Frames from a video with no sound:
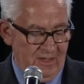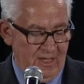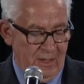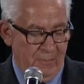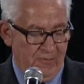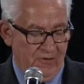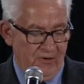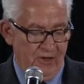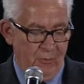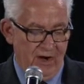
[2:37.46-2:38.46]
He
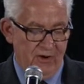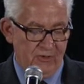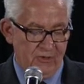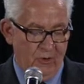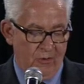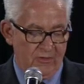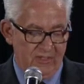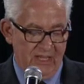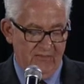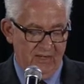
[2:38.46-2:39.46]
preferred to wear shorts
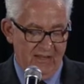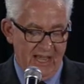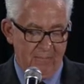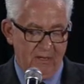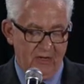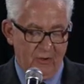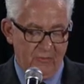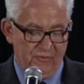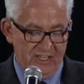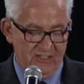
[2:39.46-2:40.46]
even at below
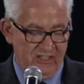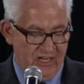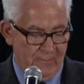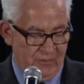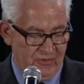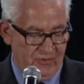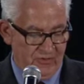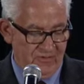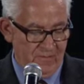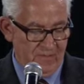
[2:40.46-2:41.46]
freezing
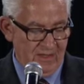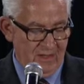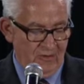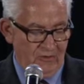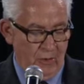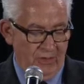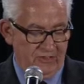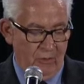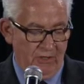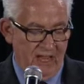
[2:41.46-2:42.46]
temperatures. So
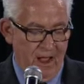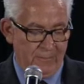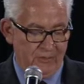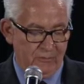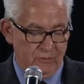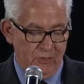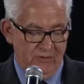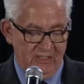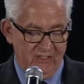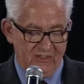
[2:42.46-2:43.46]
his only option was
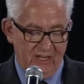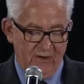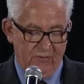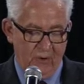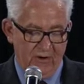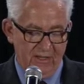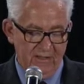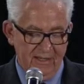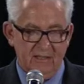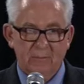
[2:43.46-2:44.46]
moving to sunny Florida
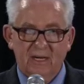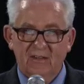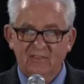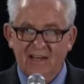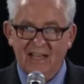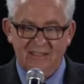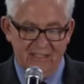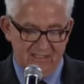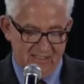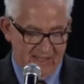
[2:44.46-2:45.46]
in the middle of the
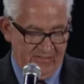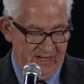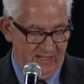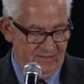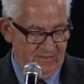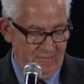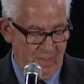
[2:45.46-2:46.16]
1970s.